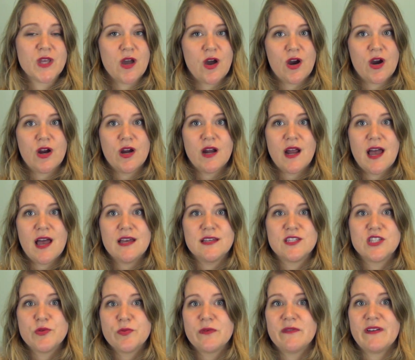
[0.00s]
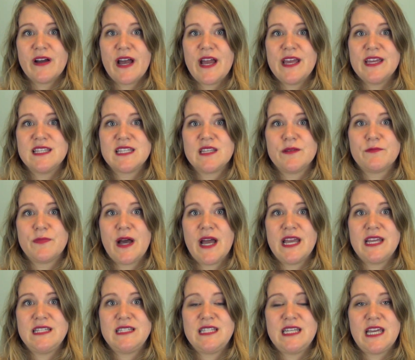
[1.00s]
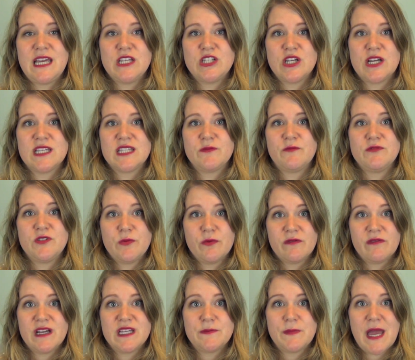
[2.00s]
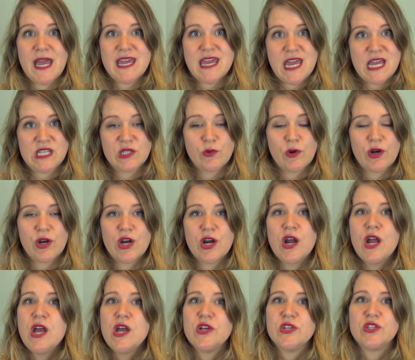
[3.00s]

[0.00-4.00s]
are uh, supervised by DHS, supervised by a caseworker.